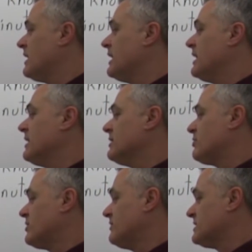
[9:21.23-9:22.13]
And the
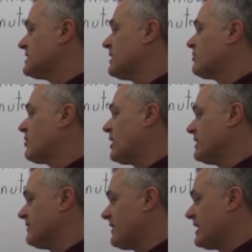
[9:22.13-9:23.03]
previous step where I
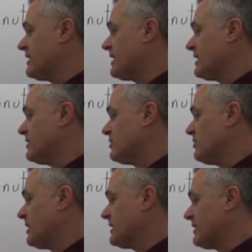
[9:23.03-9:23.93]
divided 92
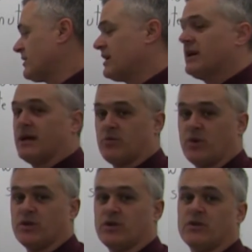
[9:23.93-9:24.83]
by 10 got
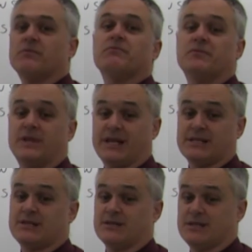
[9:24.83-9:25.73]
9.2, that
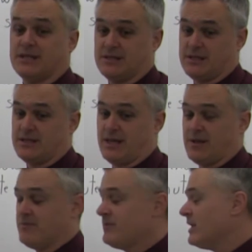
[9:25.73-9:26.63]
still stays the
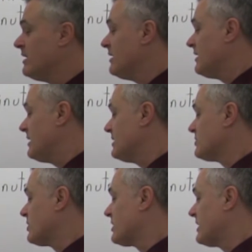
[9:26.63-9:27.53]
same. The it
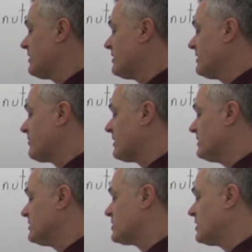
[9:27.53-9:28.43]
will get a little
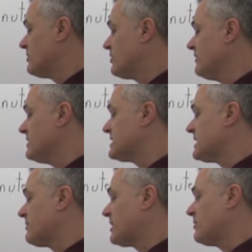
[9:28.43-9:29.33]
different. So on the previous
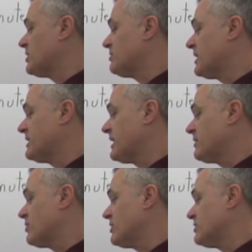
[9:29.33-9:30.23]
step, I multiplied
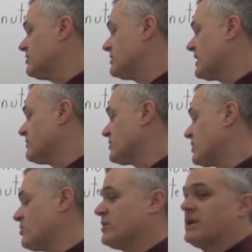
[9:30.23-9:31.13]
9.2 times
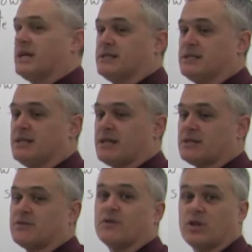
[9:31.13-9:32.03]

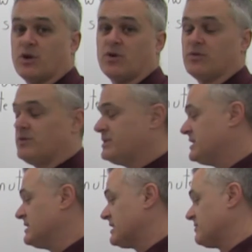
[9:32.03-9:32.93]
1.96 for the old
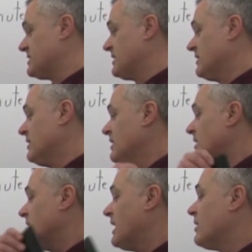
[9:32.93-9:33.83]
z sub c.
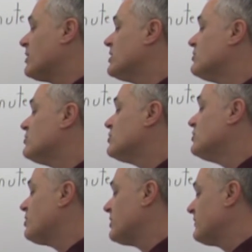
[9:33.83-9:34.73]
Now I want to do
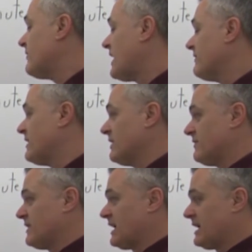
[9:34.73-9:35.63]
2.58
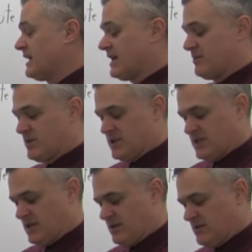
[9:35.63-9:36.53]
for
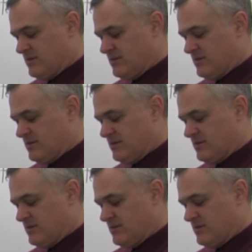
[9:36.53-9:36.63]
99%.